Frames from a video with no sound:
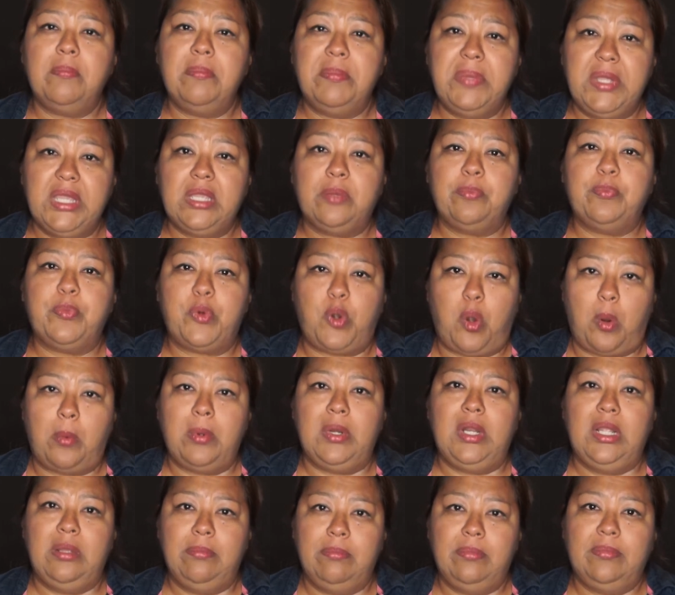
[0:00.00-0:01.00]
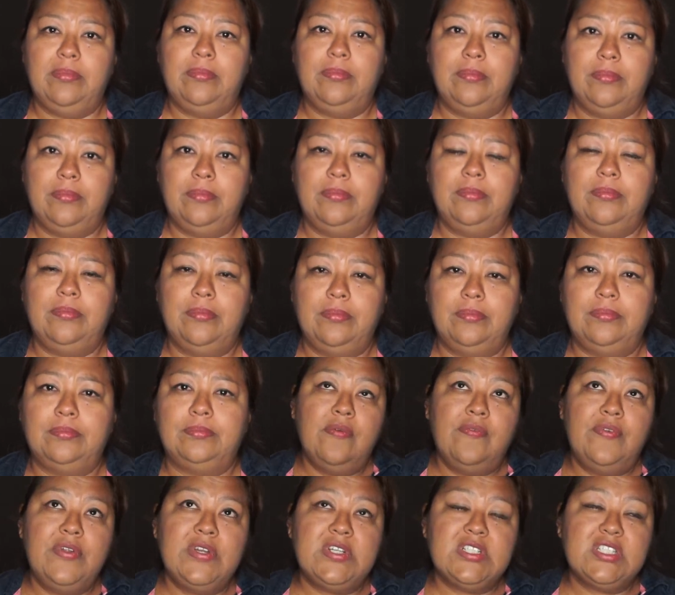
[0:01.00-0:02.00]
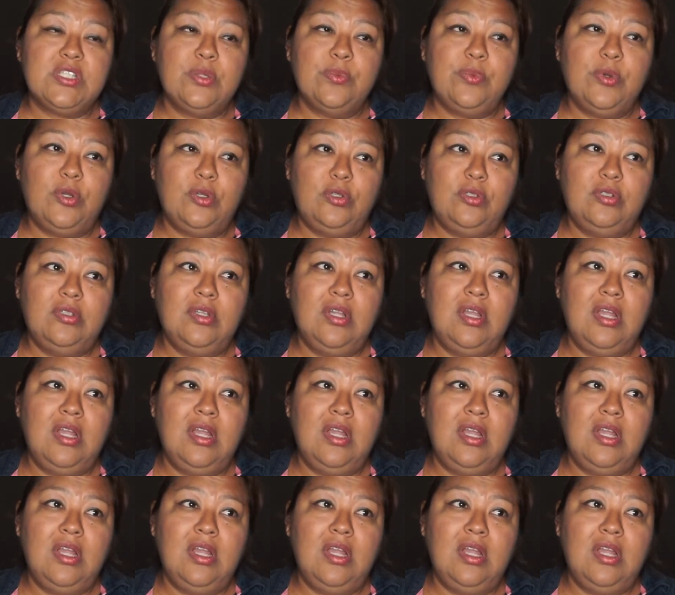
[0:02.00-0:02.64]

big problem. First of all,